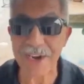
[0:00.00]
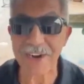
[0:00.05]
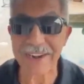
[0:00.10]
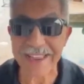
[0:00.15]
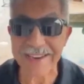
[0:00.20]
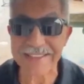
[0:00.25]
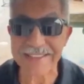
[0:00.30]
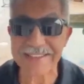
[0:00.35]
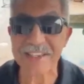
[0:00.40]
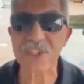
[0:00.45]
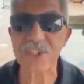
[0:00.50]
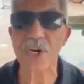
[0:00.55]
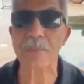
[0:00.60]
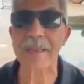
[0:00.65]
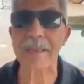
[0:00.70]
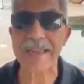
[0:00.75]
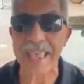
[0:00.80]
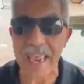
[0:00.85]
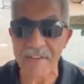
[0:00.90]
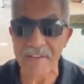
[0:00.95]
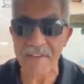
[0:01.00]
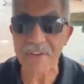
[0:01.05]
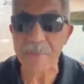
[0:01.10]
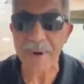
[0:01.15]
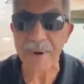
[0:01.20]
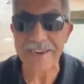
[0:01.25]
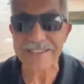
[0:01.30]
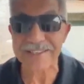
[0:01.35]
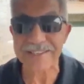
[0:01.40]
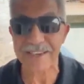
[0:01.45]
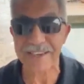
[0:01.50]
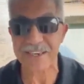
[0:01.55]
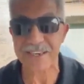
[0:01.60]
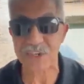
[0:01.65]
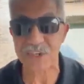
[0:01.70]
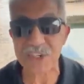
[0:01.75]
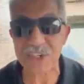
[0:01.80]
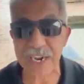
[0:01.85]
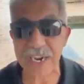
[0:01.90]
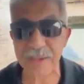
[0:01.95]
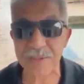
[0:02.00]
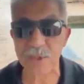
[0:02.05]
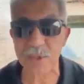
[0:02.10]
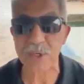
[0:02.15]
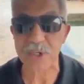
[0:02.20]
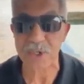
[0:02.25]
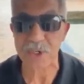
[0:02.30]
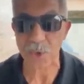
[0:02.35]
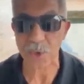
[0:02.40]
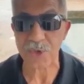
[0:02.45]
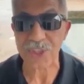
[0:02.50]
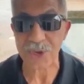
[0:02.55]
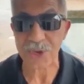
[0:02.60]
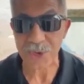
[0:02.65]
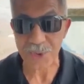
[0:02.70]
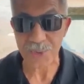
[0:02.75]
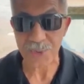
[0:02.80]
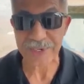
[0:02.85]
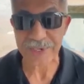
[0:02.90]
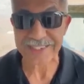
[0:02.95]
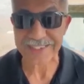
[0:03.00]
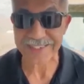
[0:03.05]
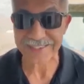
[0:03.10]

Those are the people who jump from company to company to company chasing a dream.